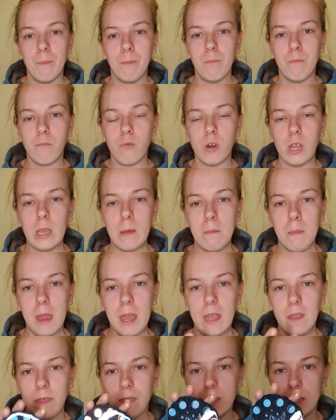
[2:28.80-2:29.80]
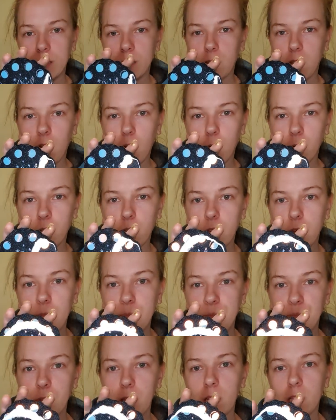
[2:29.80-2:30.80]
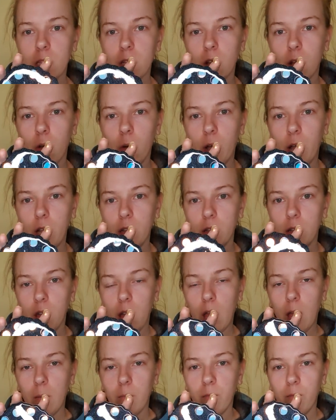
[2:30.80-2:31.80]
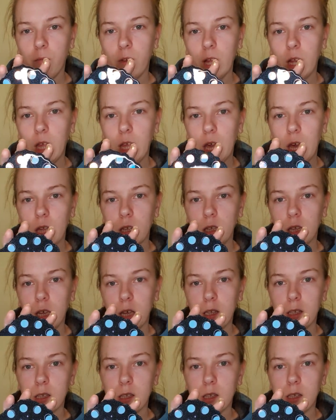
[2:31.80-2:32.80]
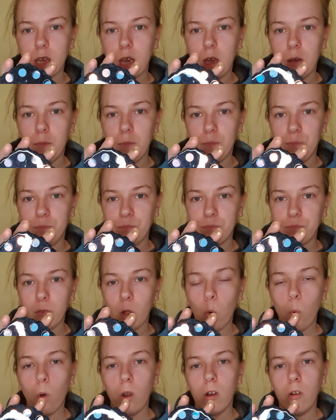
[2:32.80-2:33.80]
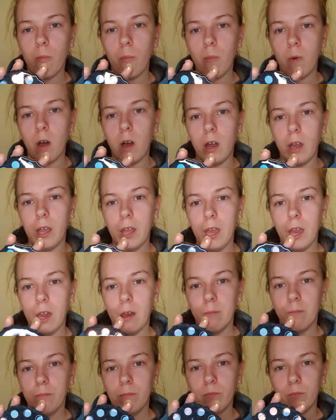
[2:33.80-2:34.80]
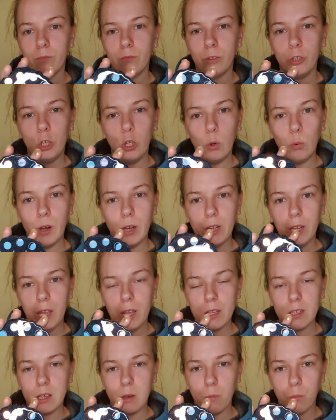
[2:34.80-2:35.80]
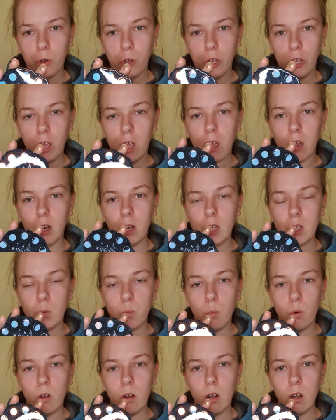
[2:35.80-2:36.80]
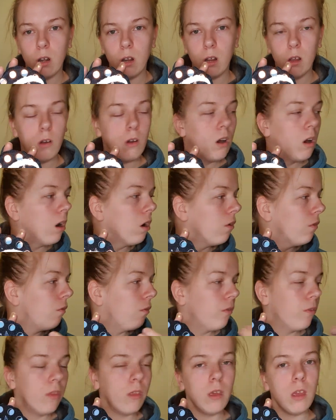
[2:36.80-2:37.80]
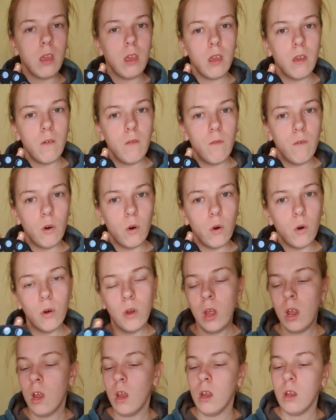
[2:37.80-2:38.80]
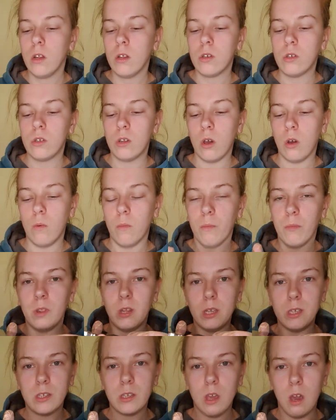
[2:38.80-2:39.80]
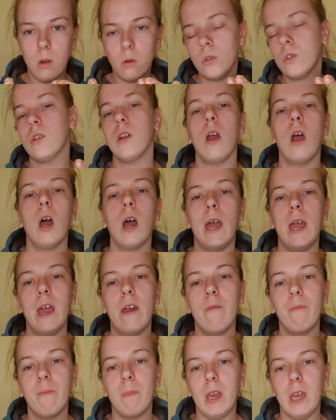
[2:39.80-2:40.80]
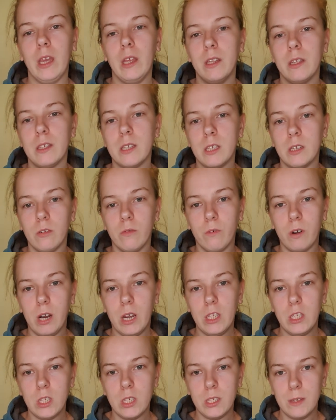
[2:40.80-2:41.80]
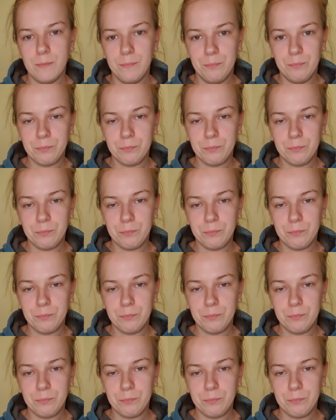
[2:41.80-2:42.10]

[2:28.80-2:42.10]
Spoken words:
pre-made this coaster. It's not quite ready yet. It's one of my new ideas I'm working on. It's one of the 4. So this coaster, I have made silver edges,